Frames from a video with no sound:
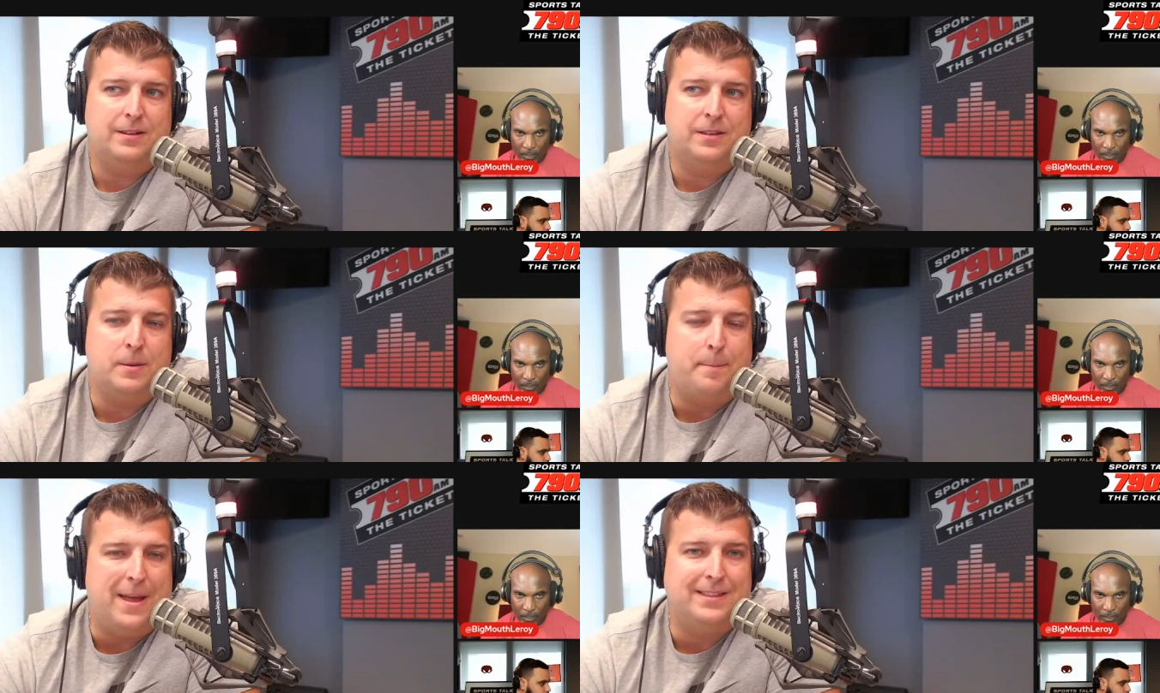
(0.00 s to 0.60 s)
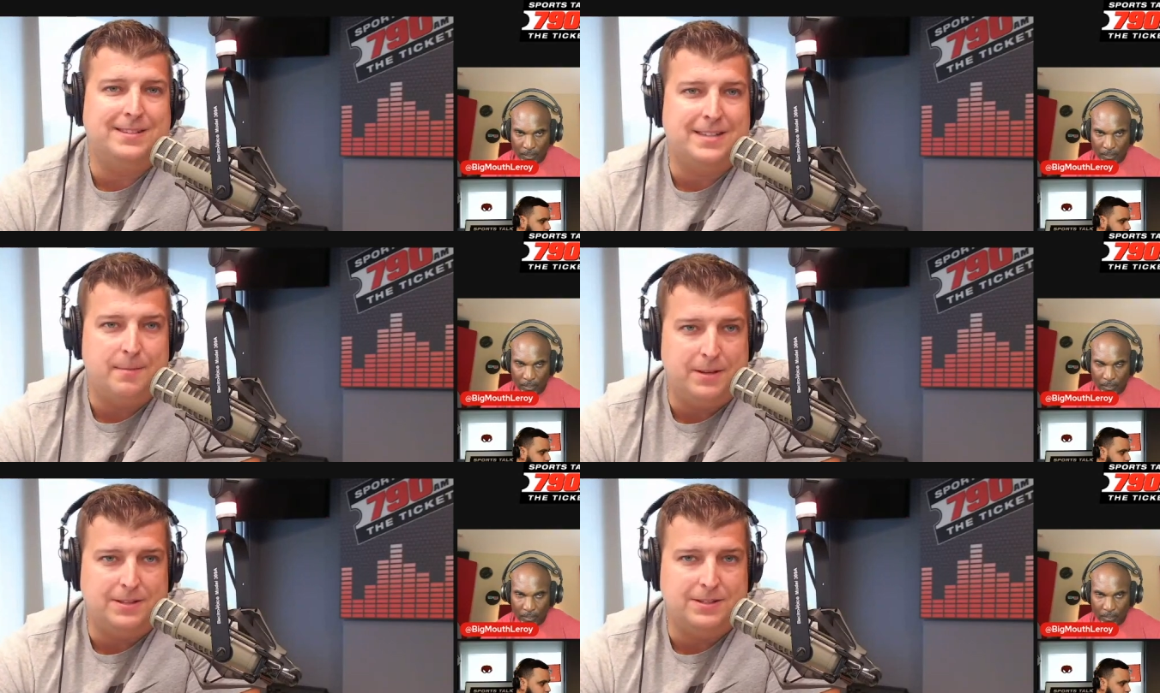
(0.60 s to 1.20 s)
Speaker 1: the Ben
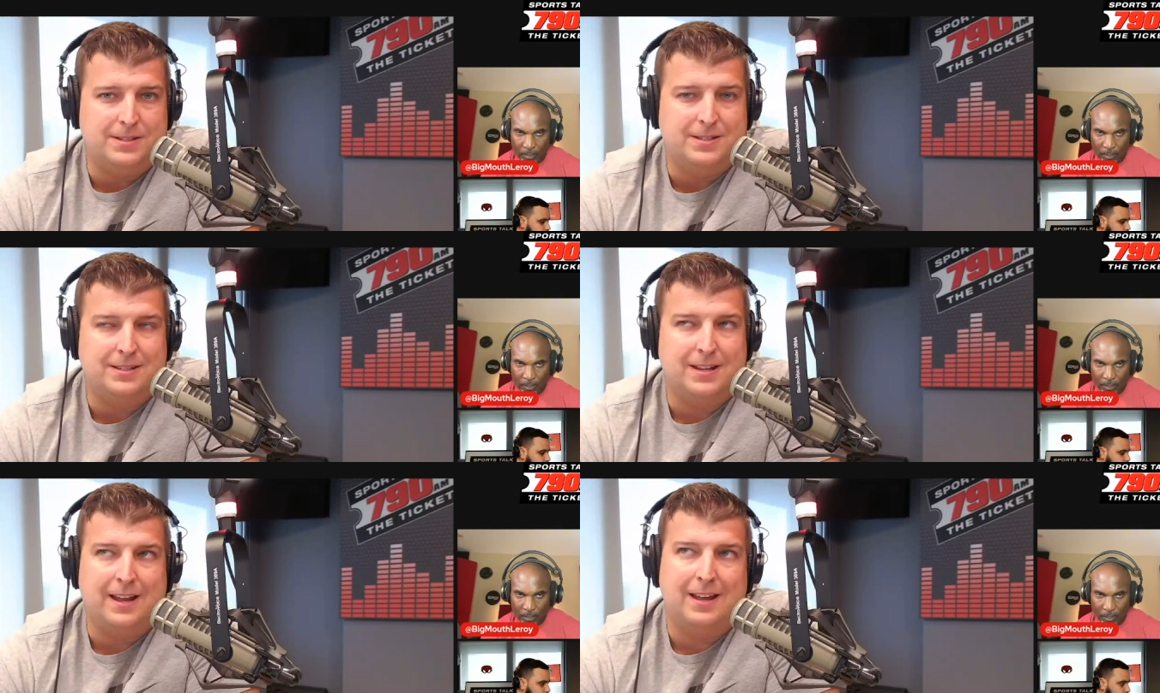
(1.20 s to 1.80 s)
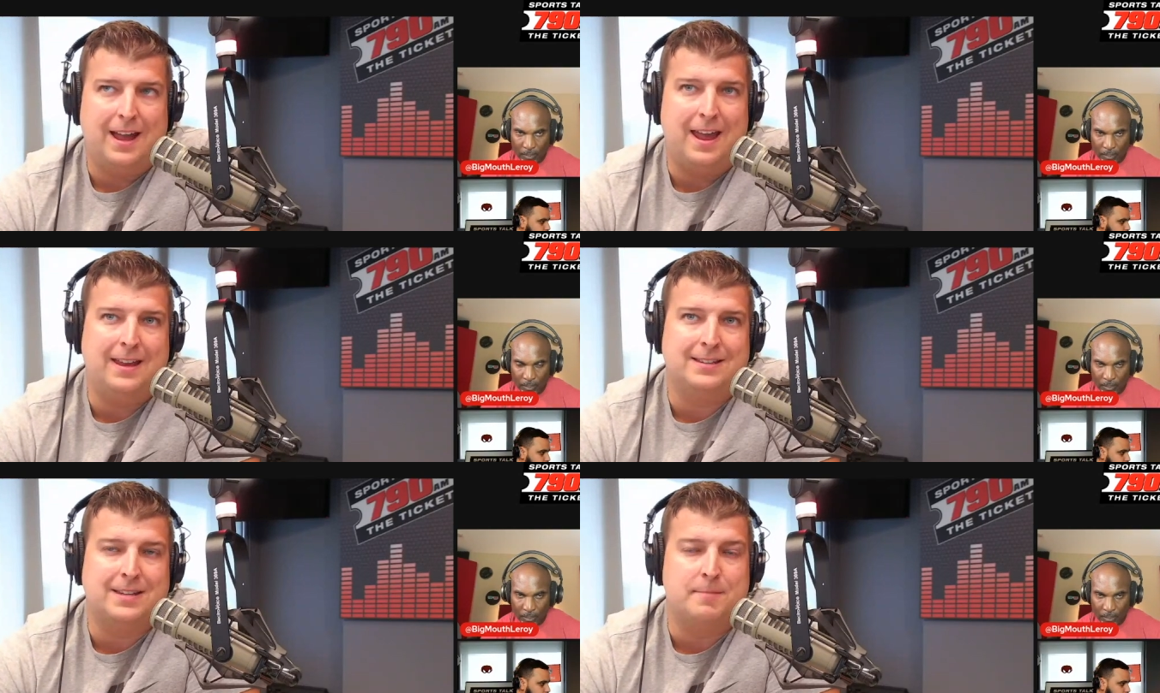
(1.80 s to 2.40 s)
Simmons, I
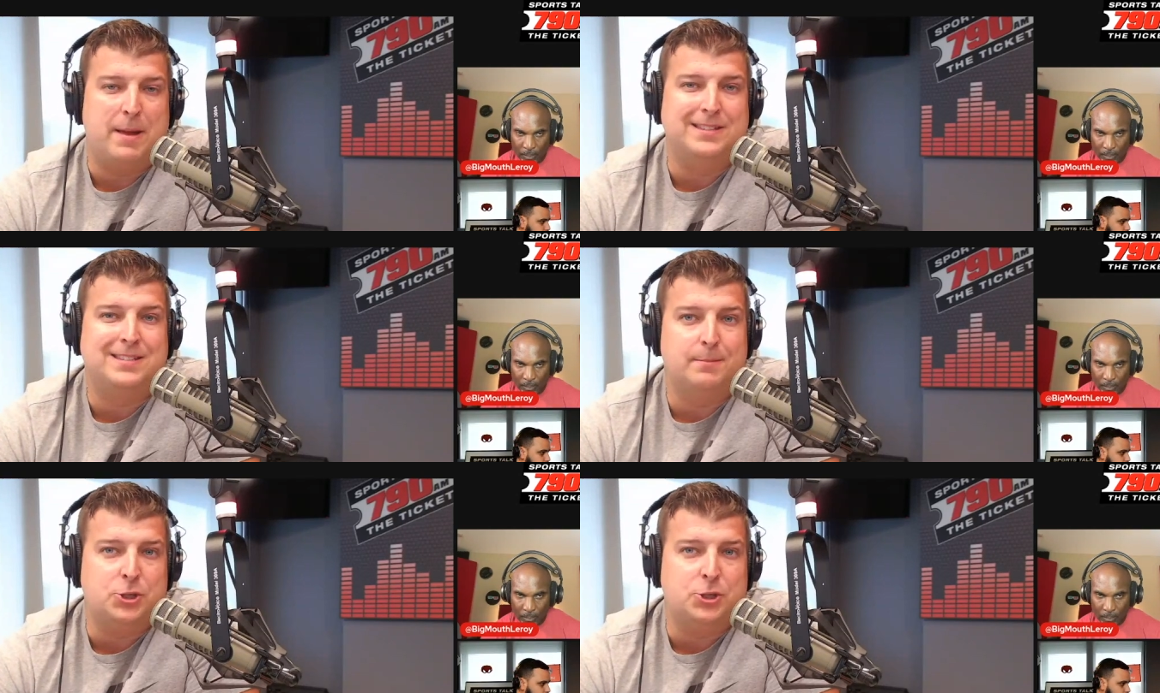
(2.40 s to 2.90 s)
hate to say Ben Simmons